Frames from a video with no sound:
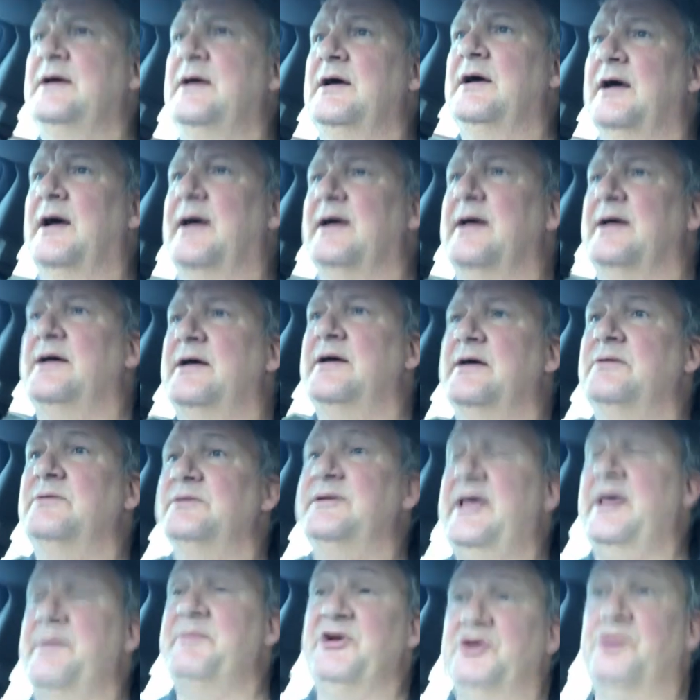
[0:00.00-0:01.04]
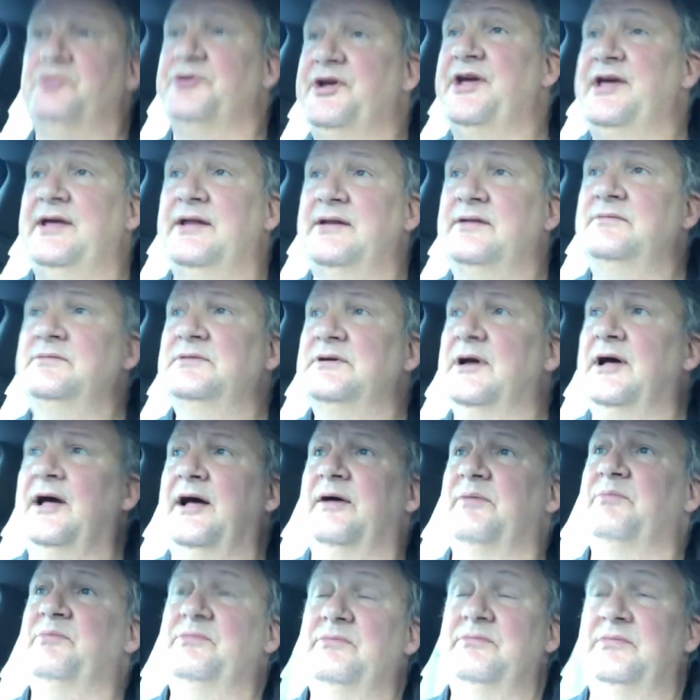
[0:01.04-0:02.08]
Uh, chemicaled in,
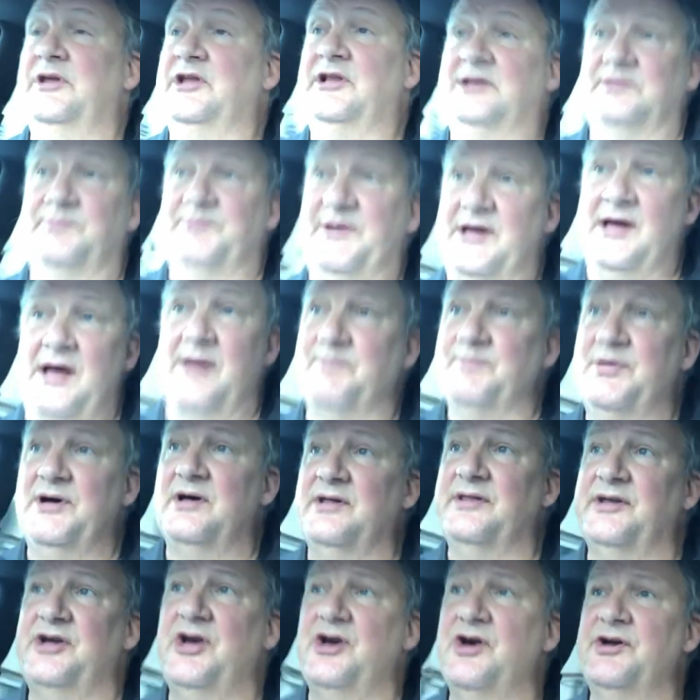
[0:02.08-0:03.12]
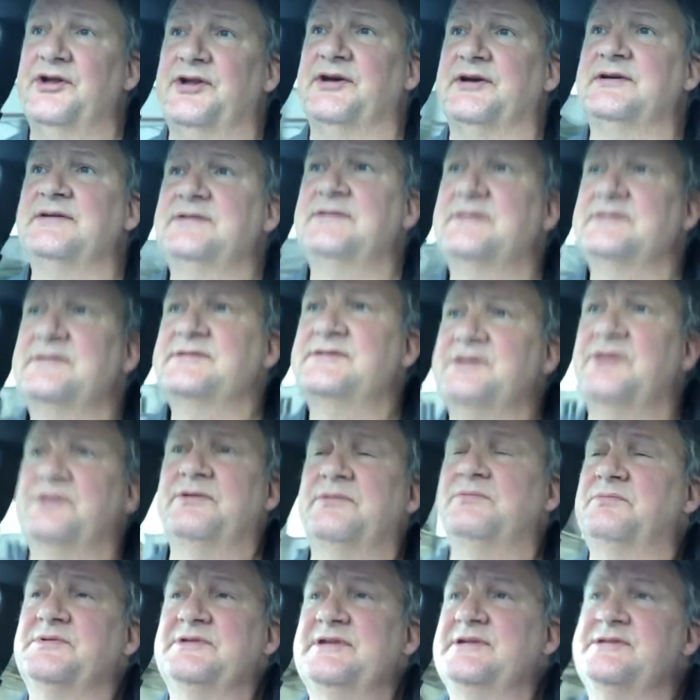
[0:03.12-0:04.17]
um, it'll become part of the girder, so
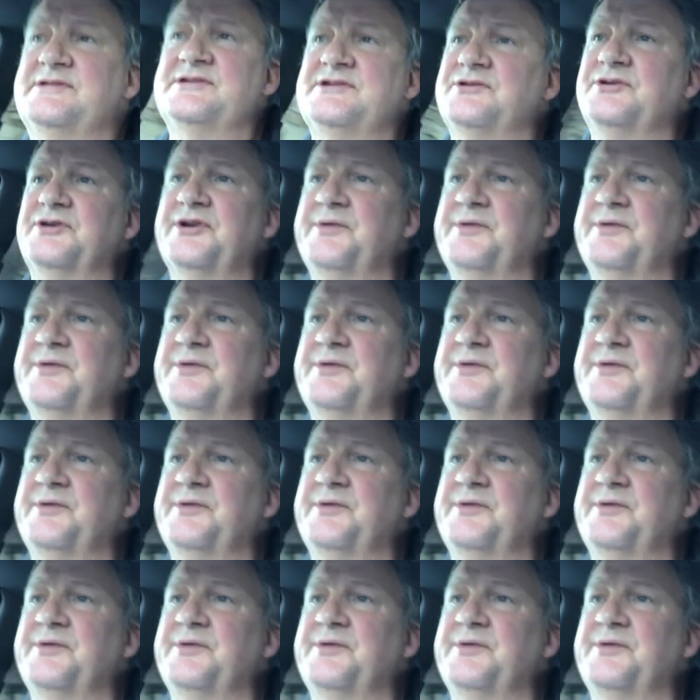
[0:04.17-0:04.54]
it's not going to